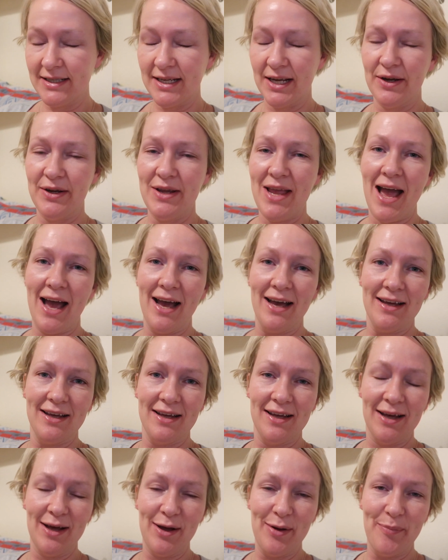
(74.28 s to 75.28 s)
So yeah,
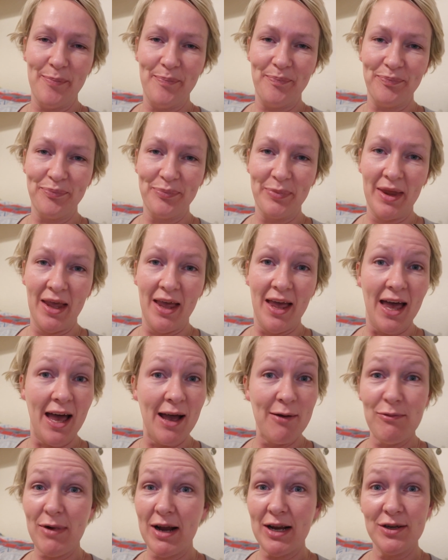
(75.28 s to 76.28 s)
I'm
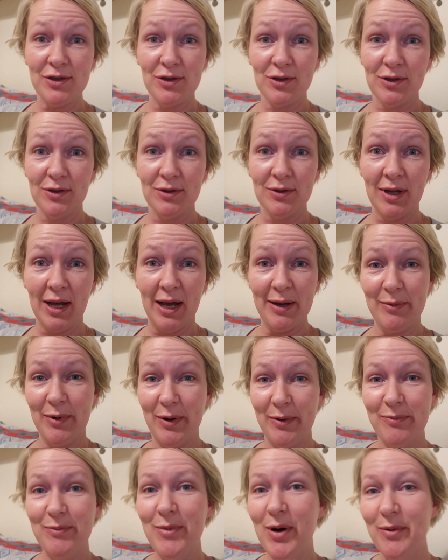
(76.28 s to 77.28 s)
Rachel. I'm
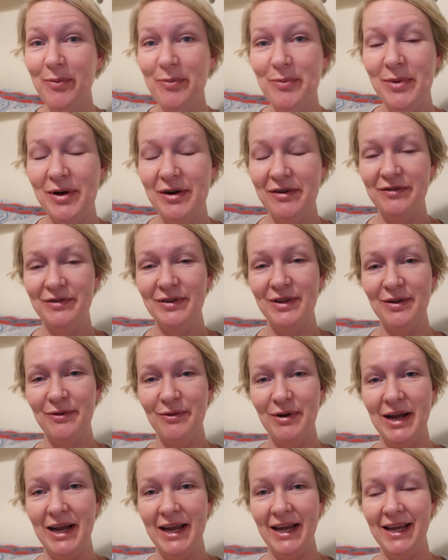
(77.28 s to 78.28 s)
a mum of
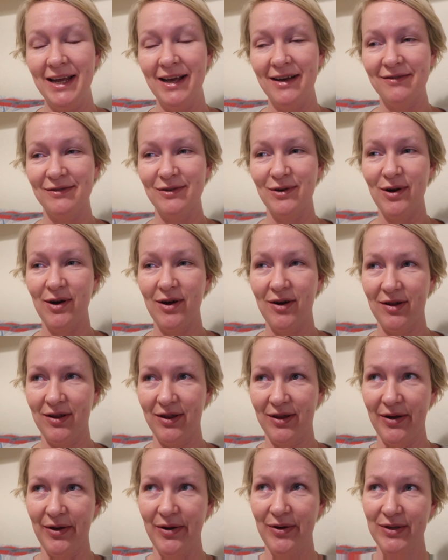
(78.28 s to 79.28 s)
three. I've got
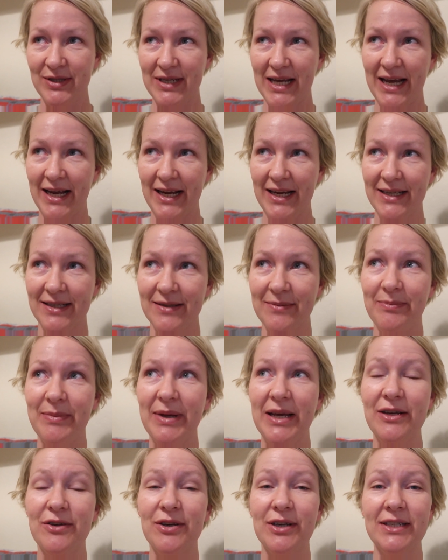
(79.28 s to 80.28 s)
Arthur, who's 8.
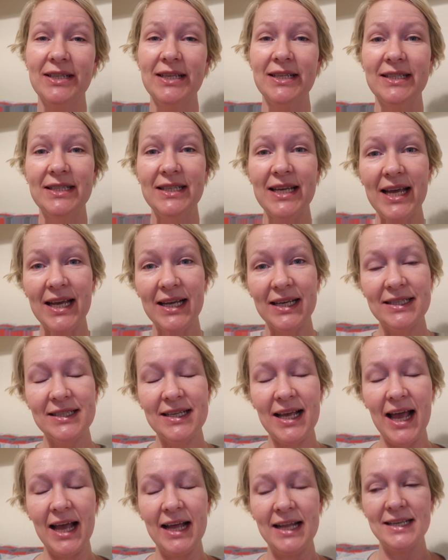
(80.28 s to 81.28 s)
Beatrix is 6.
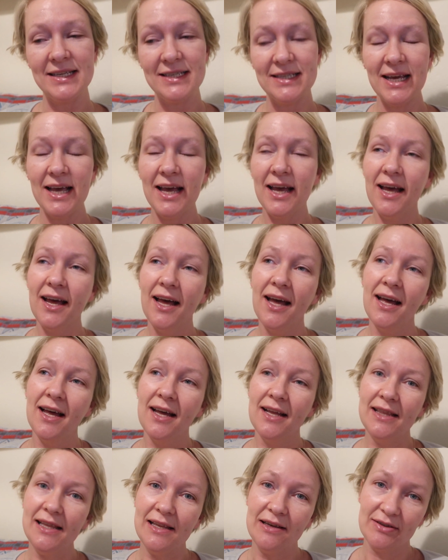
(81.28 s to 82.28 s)
And
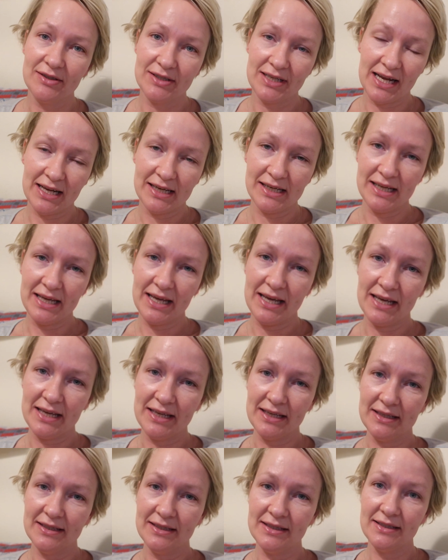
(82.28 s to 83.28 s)
little Stanley
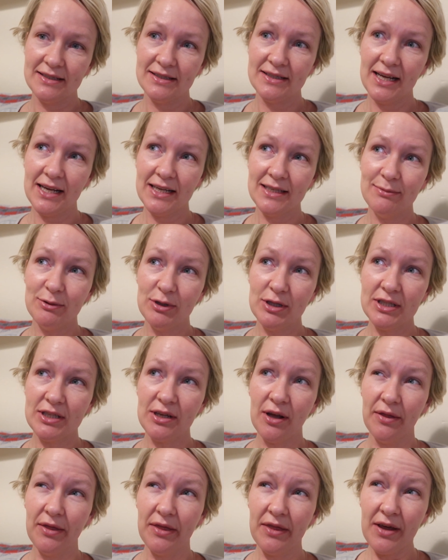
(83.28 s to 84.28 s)
is 6 months
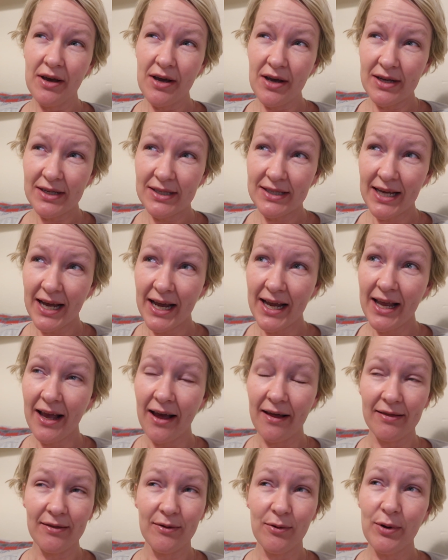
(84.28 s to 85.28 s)
on Thursday.
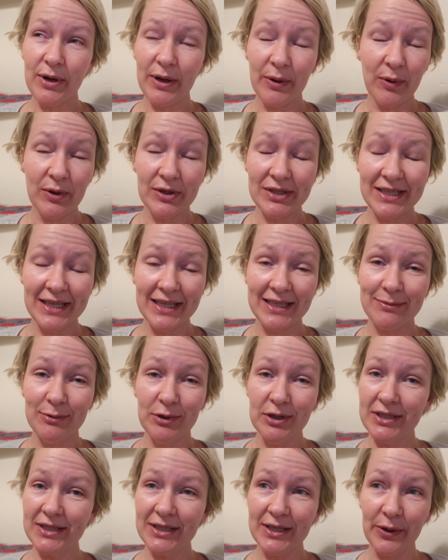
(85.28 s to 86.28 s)
I thought he was 6
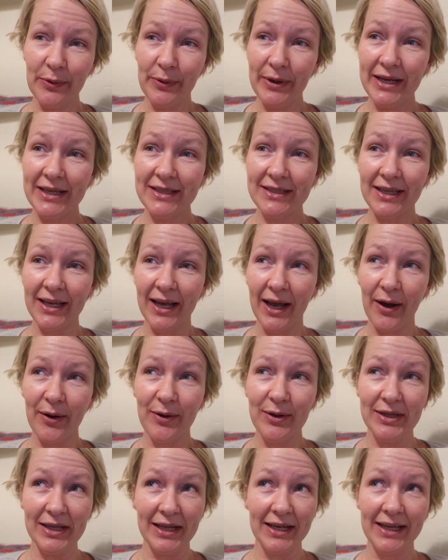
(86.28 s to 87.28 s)
months 2 weeks
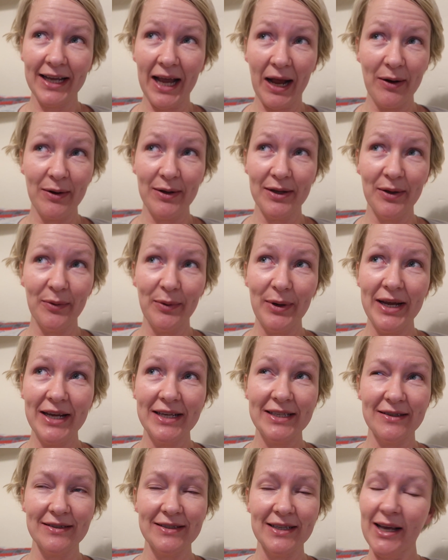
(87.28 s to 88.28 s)
ago, and then I counted the
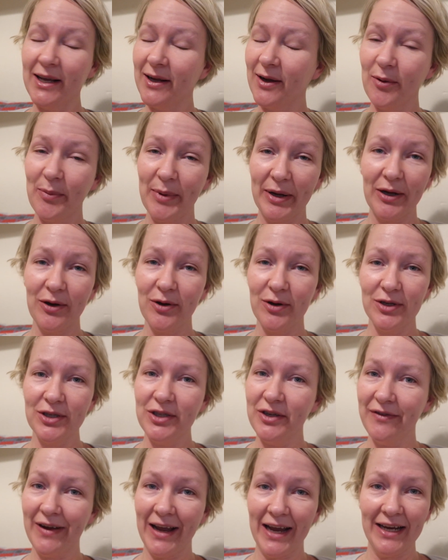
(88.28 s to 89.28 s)
weeks and I was like, oh my
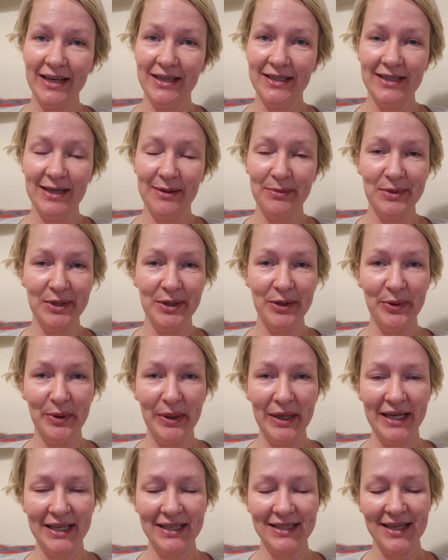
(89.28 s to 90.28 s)
gosh, you've aged him 2
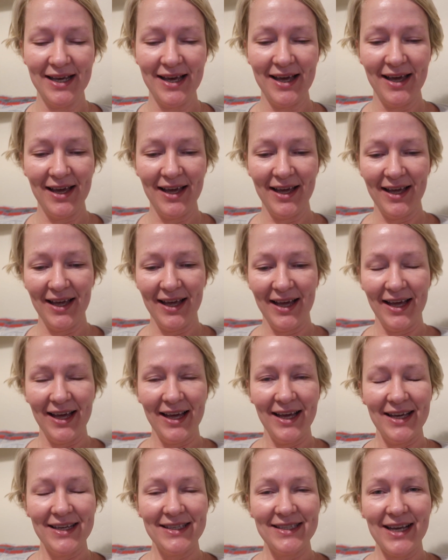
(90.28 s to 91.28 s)
weeks.
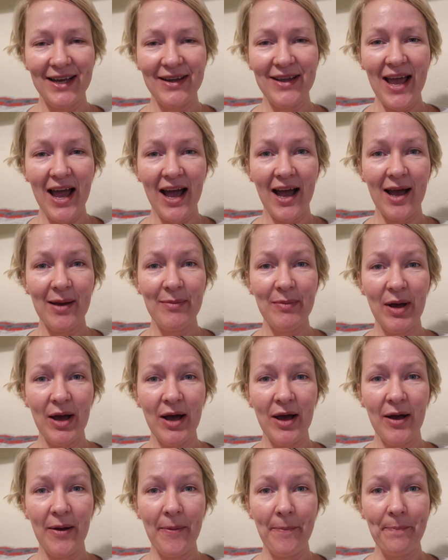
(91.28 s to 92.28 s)
So yeah, I'm
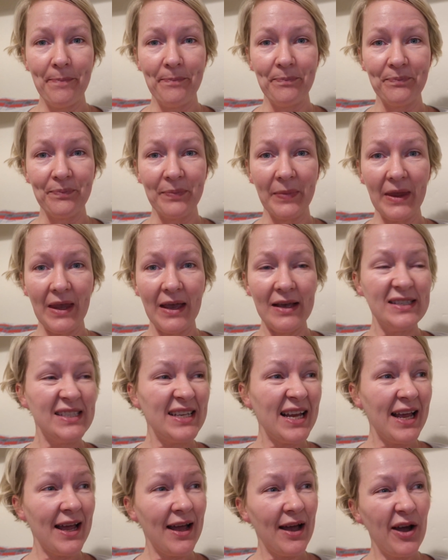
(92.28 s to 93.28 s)
a
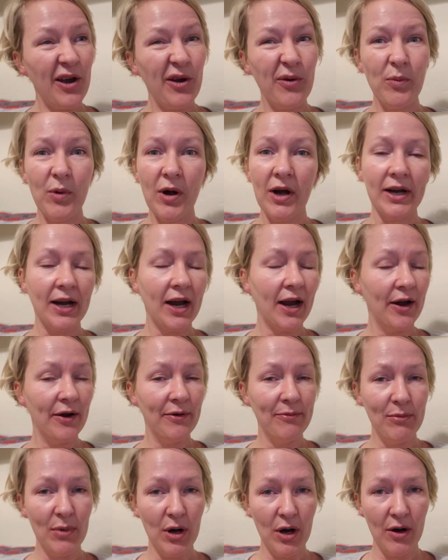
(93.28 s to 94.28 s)
stay-at-home,
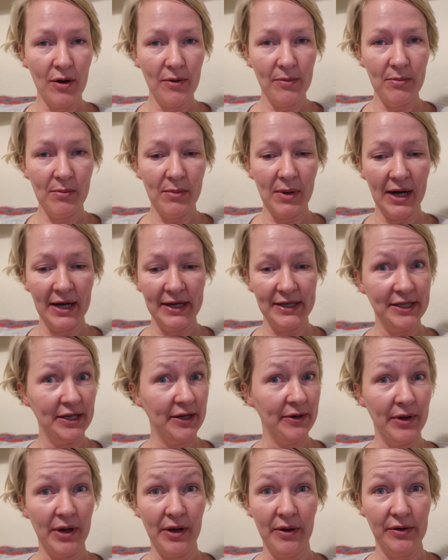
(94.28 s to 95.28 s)
work-at-home mum. I do
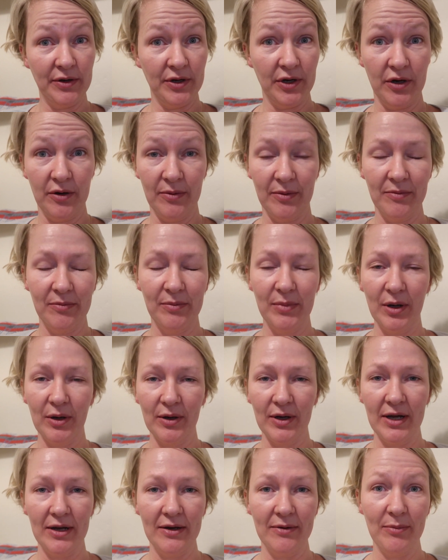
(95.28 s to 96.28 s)
YouTube
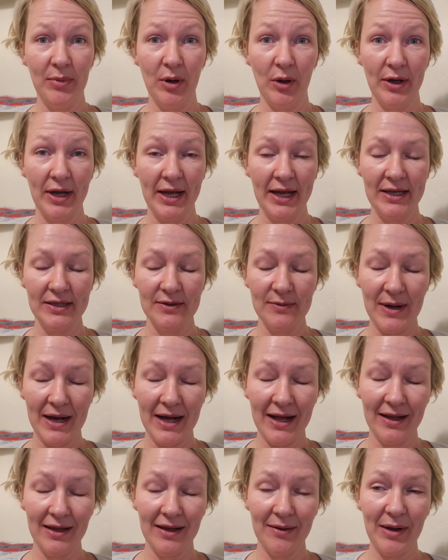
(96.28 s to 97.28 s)
and blogging as
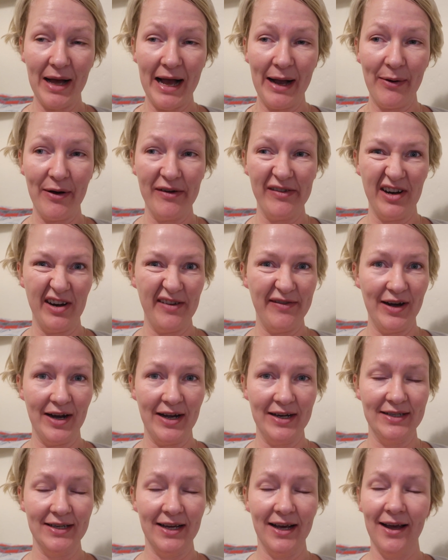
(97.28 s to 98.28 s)
well. However, I've
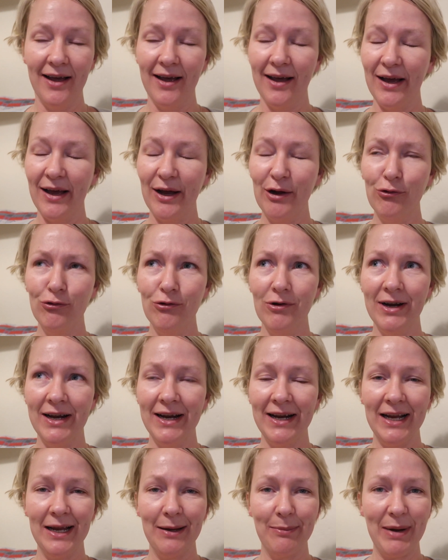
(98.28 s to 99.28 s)
had a
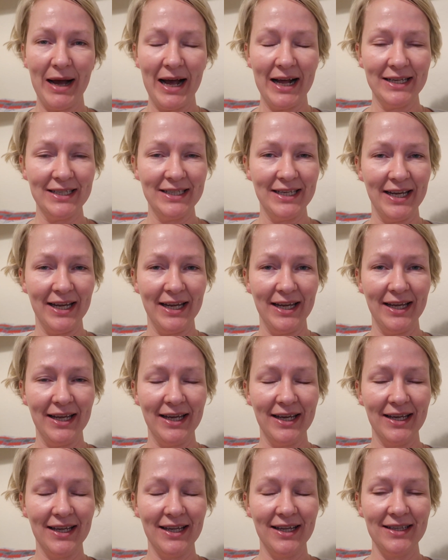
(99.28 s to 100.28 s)
really
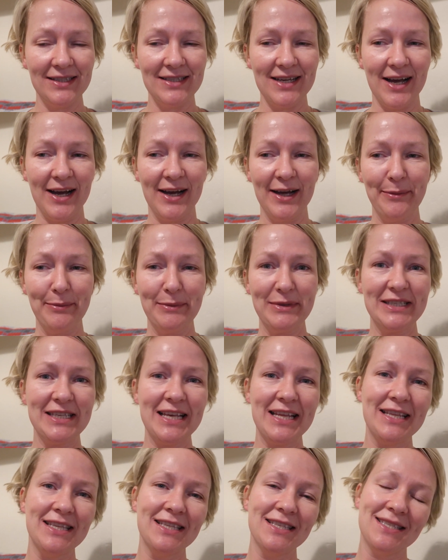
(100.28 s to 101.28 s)
patchy time
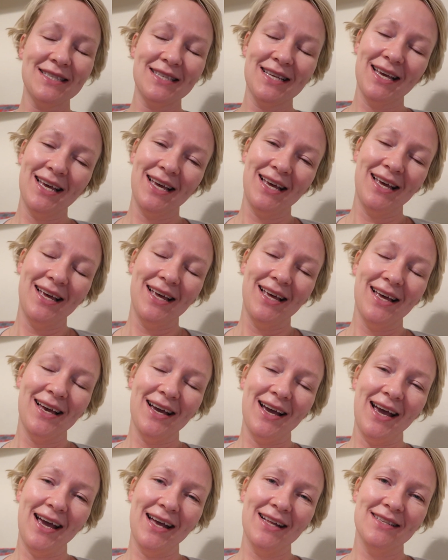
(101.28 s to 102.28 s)
since
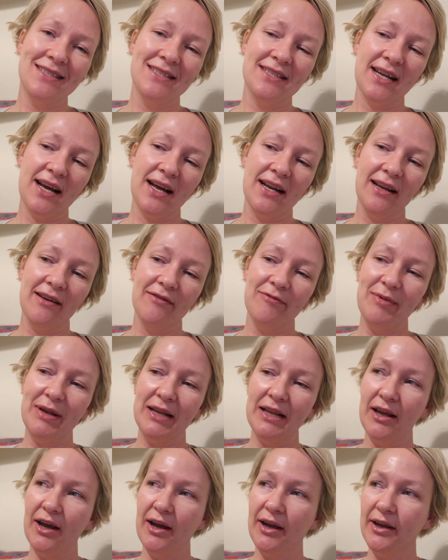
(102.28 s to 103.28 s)
I had Stan. I've
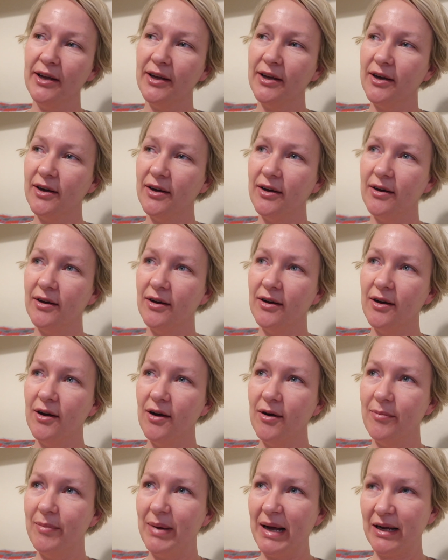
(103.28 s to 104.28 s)
been like
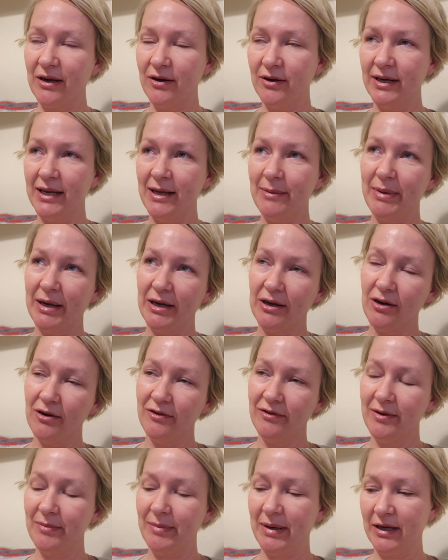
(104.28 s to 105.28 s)
back on it, back
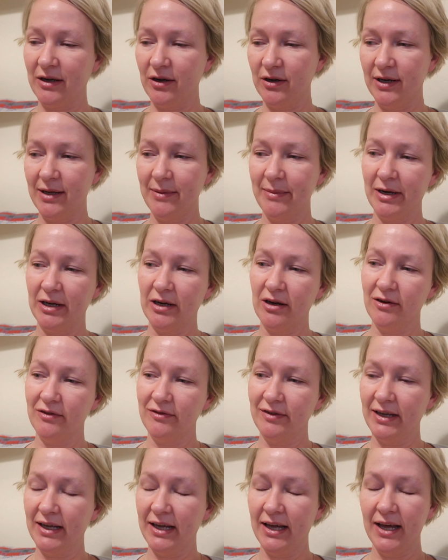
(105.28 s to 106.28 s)
off it, back on it, back
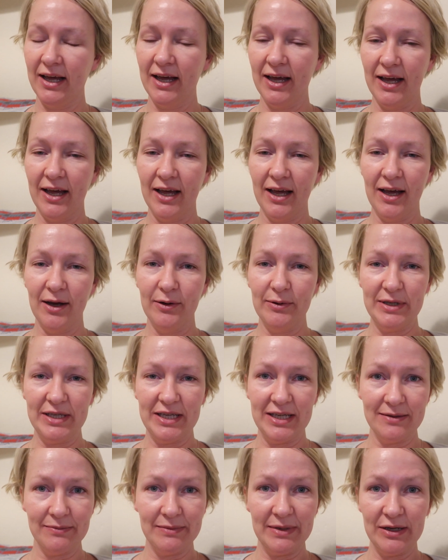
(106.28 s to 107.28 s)
off it,
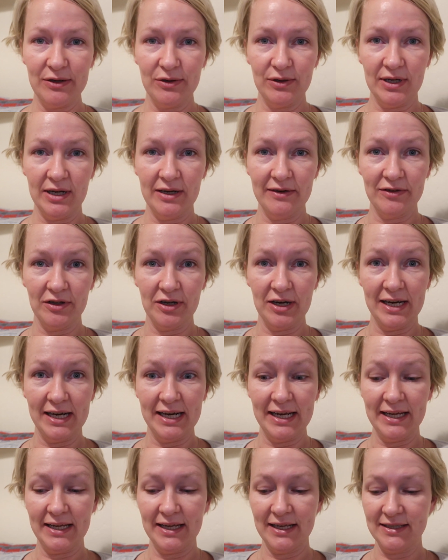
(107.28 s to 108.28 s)
which is me all over
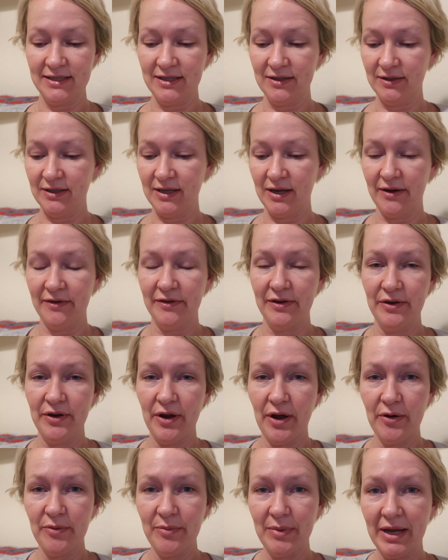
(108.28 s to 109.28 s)
really, as you'll know if you
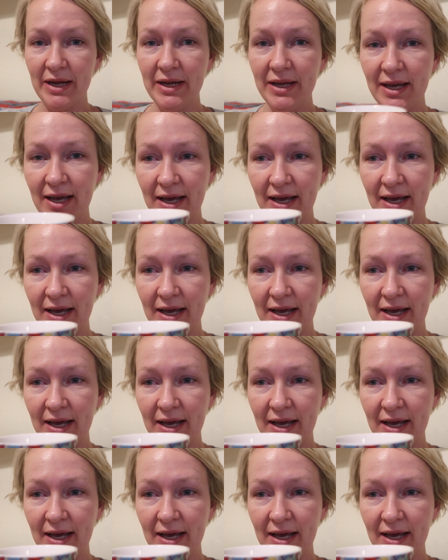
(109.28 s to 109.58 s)
know me.